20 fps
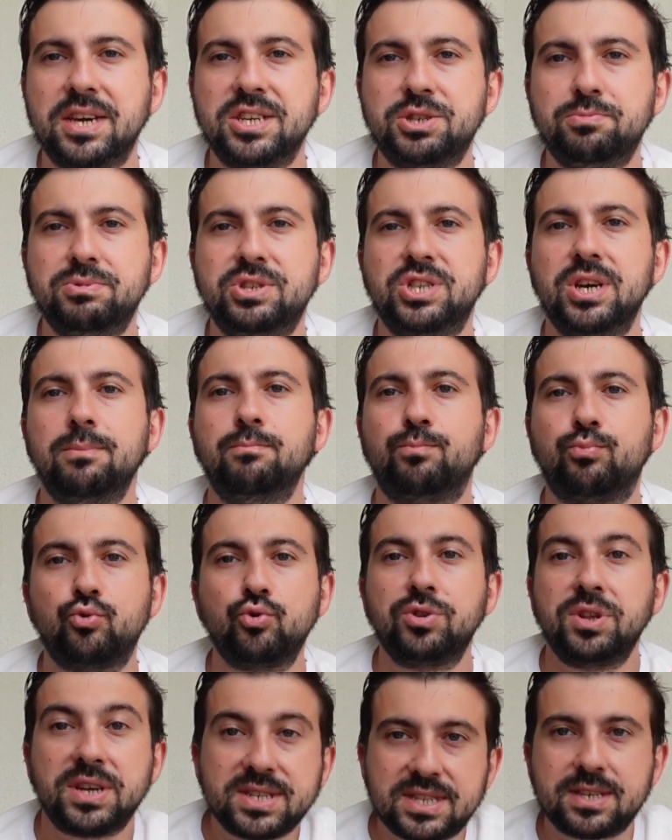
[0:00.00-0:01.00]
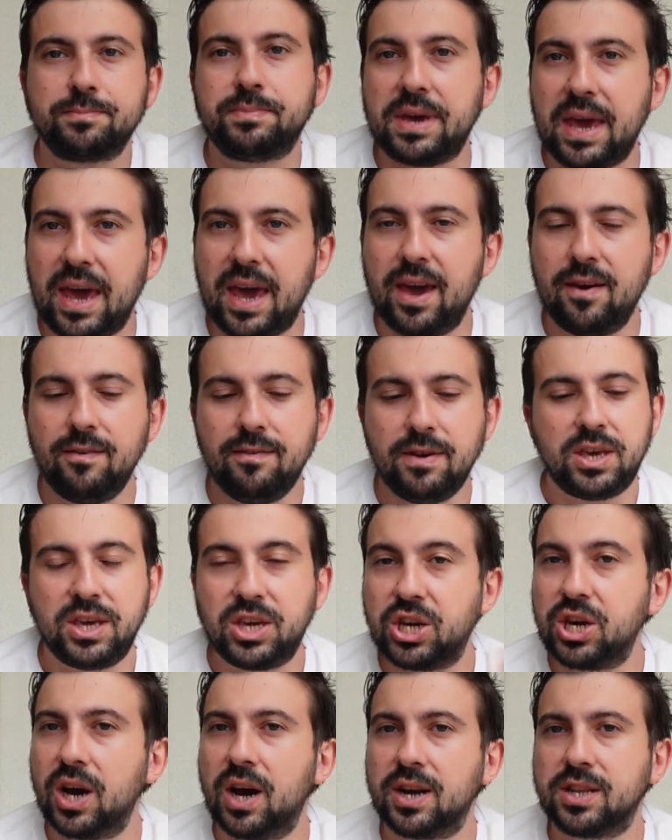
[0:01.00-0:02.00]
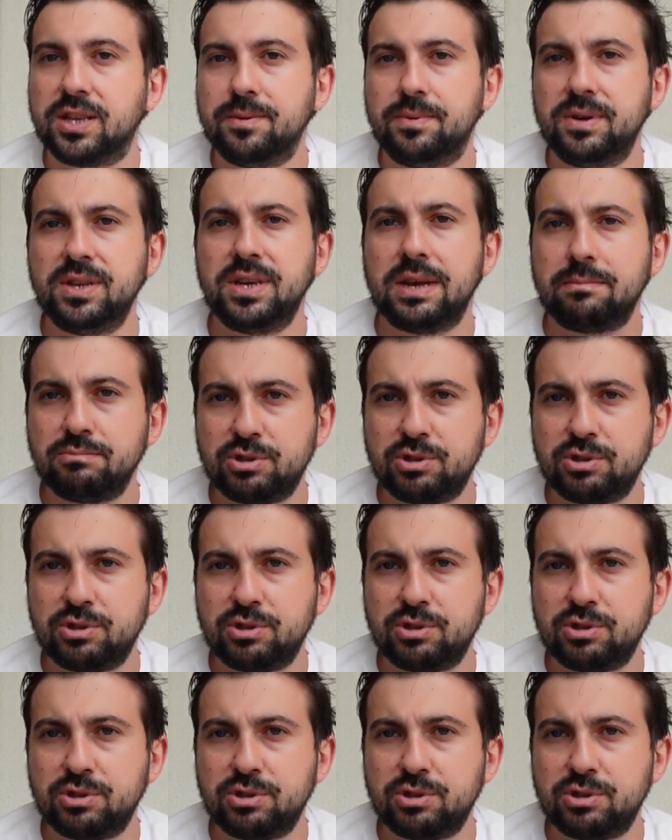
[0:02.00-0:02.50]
What kind of house is this? A 2+1?